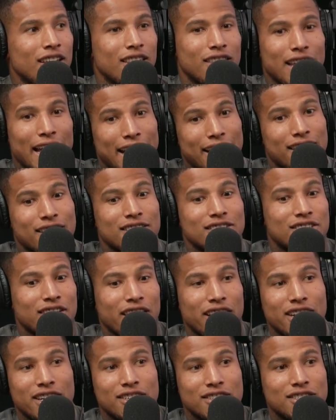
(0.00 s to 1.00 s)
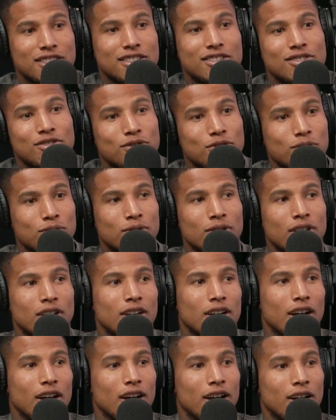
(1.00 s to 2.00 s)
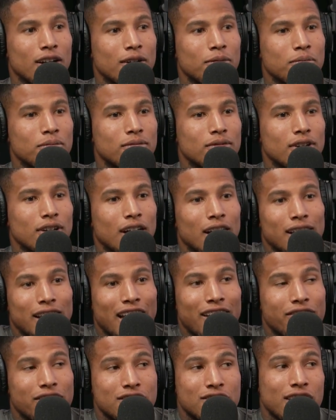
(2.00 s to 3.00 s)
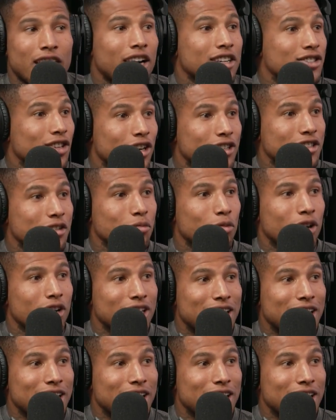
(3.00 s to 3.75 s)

that can change into a life, because you got to start somewhere.